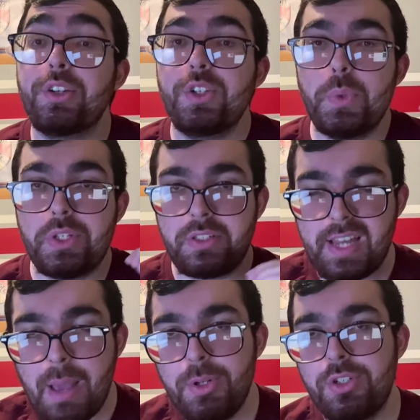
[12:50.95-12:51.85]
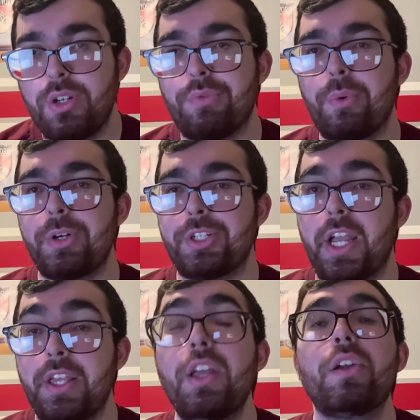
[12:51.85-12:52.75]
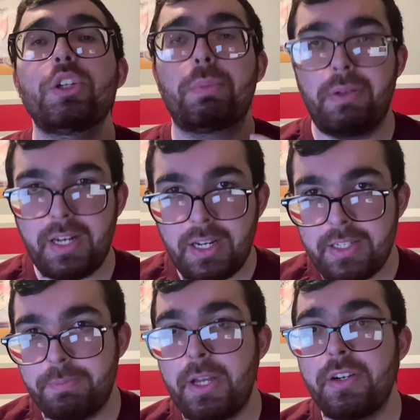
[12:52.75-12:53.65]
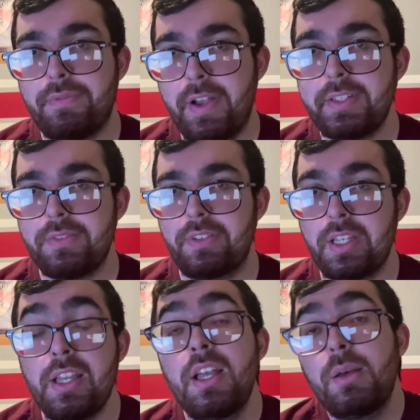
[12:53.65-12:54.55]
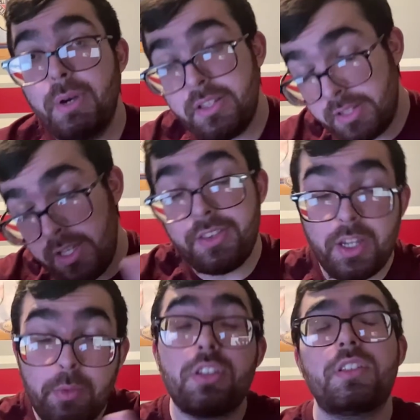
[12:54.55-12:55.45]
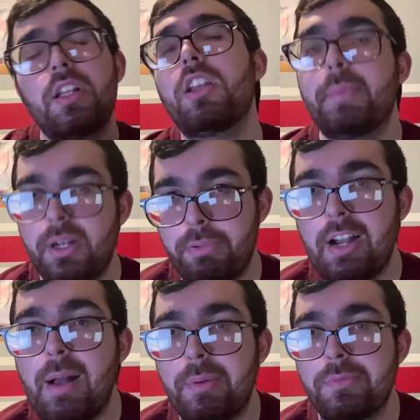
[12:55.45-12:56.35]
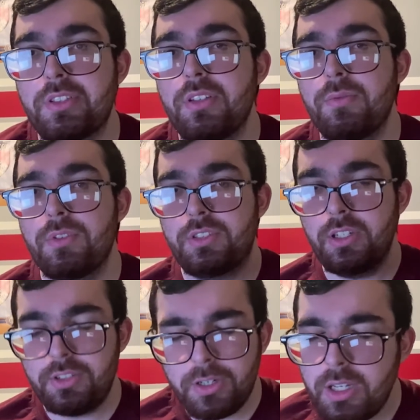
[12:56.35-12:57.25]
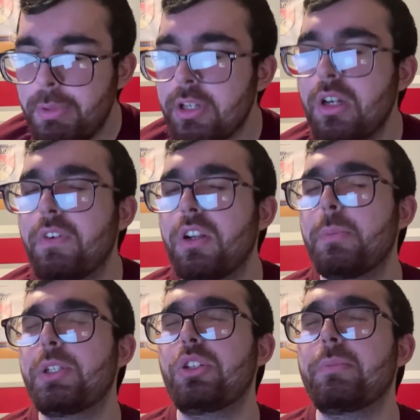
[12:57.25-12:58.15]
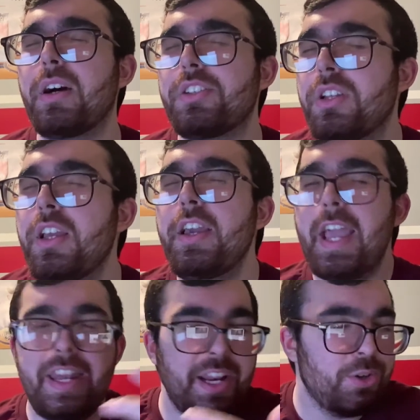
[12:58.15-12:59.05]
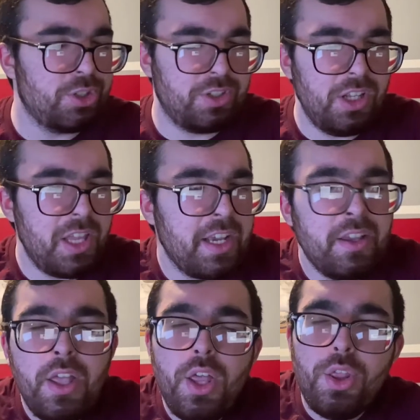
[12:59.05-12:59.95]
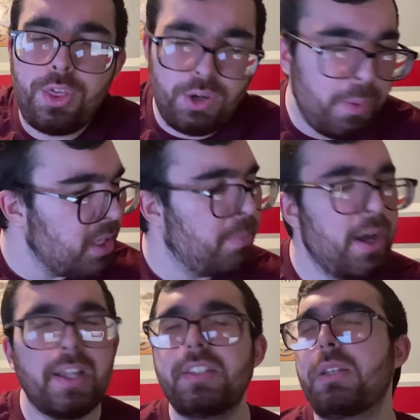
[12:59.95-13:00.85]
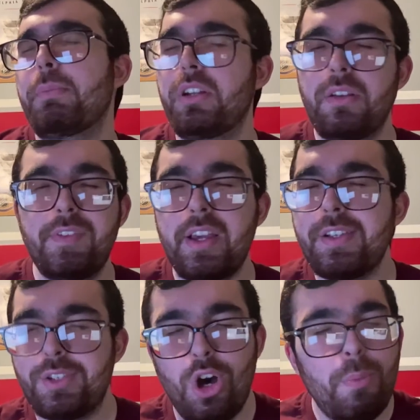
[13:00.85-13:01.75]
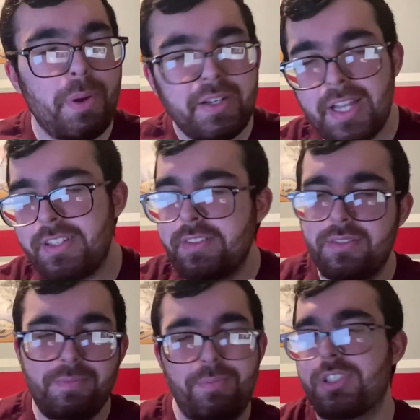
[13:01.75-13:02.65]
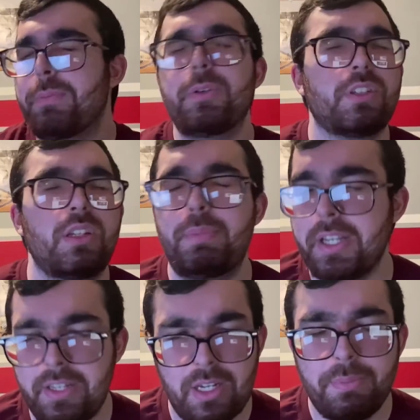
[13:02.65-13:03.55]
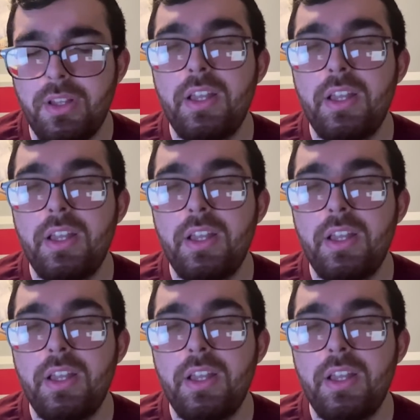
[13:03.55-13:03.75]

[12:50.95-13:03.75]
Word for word: You established your forecheck. You played a lot better defensively, but th- there were still a little bit of problems. Still turning the puck over a little bit too much, and they were still like throwing the puck into the middle of the ice, hoping that the, someone's going to pick it up.